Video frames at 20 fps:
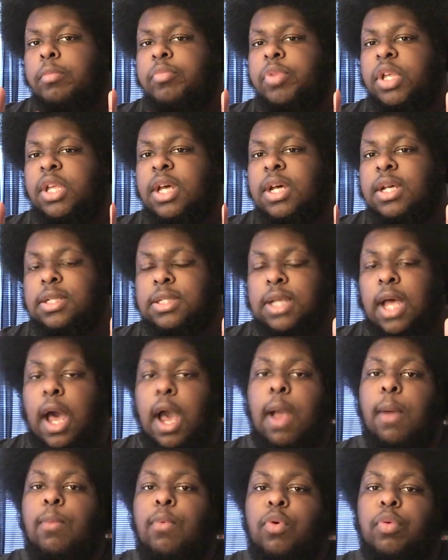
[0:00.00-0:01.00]
because
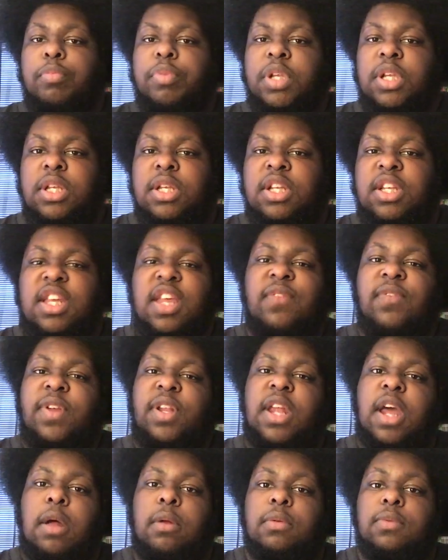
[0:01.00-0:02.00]
I will be
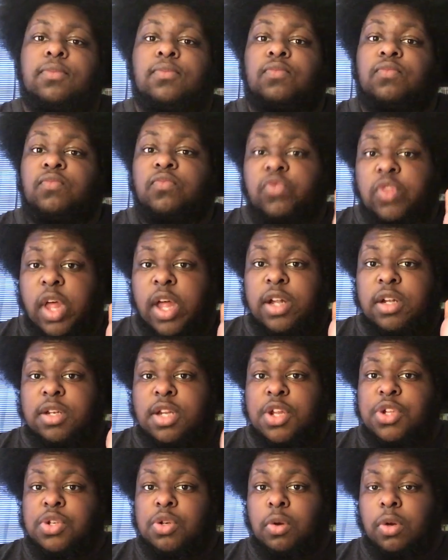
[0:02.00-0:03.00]
giving out the
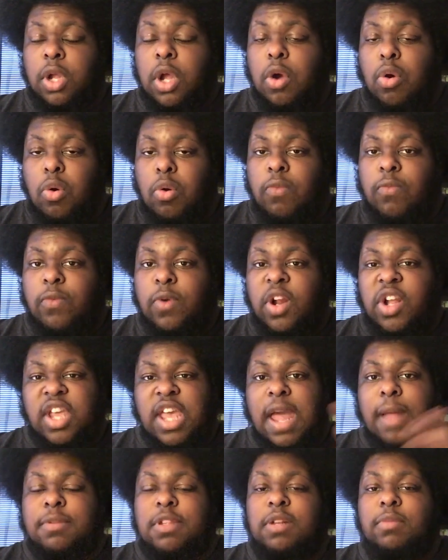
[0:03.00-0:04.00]
digital code for
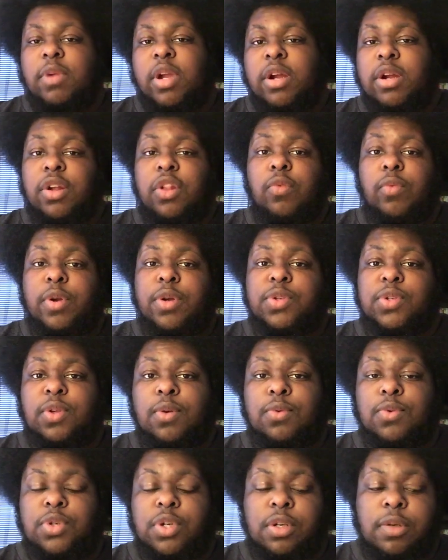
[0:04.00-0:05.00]
Captain America The Winter
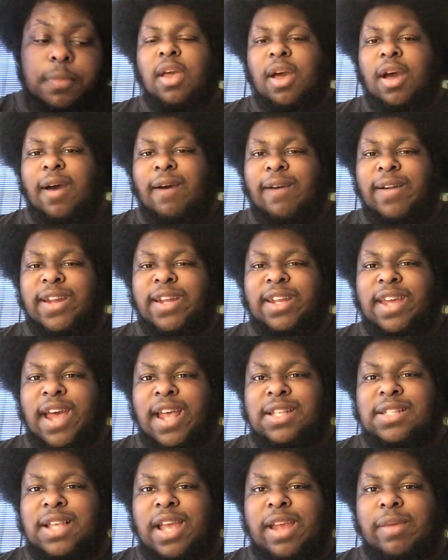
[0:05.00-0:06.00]
Soldier. Alrighty
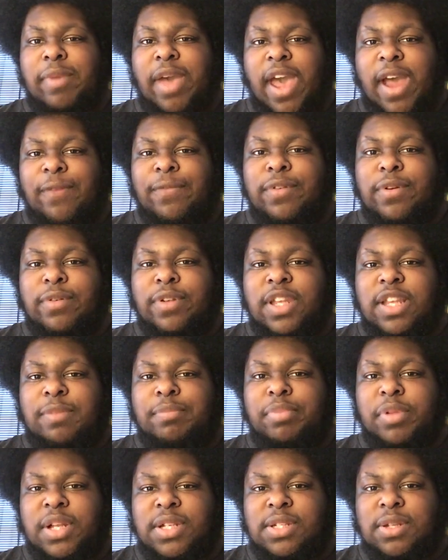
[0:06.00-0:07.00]
guys, I am AfroGeek
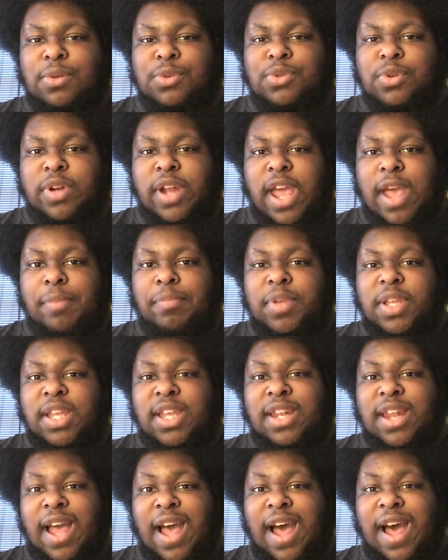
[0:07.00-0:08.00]
Plus Ultra Nappy,
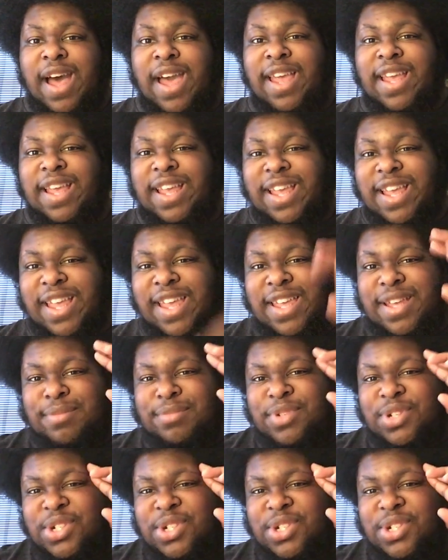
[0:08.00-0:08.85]
and I am